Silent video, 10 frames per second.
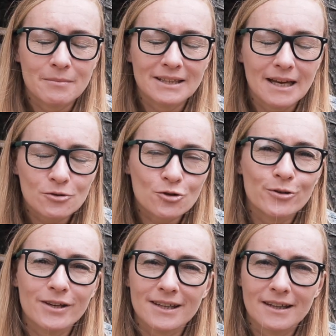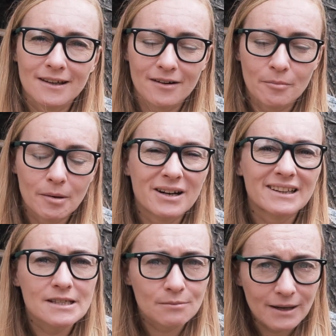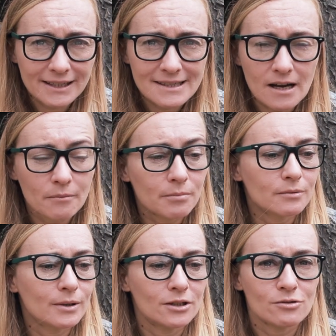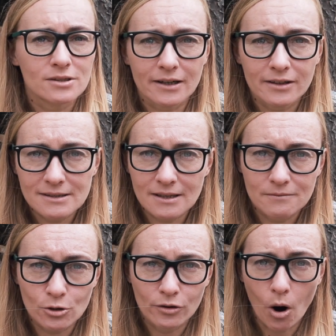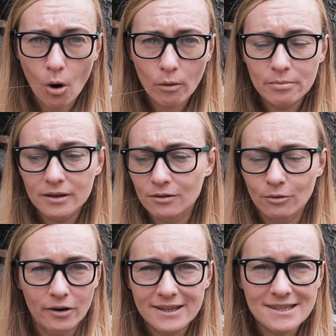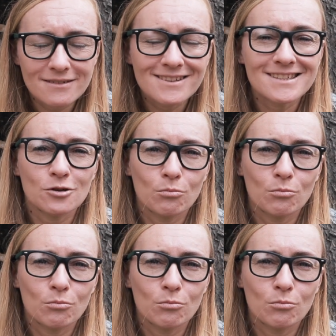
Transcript: But I'm sure you can remember at least one example when you started some sort of hobby or activity,